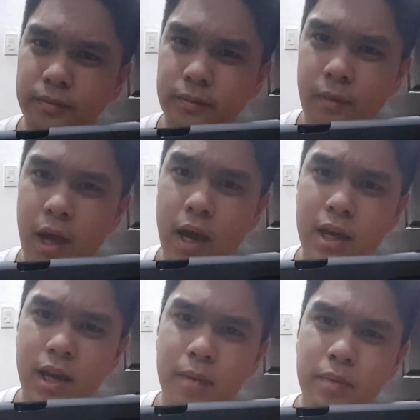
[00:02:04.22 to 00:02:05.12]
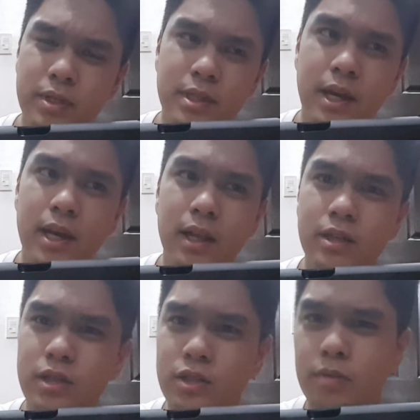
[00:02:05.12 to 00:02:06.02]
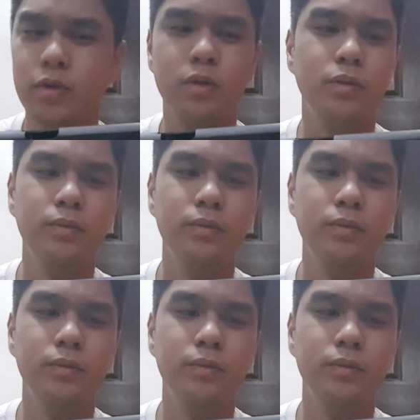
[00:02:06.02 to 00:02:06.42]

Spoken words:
high kappa style adjustable,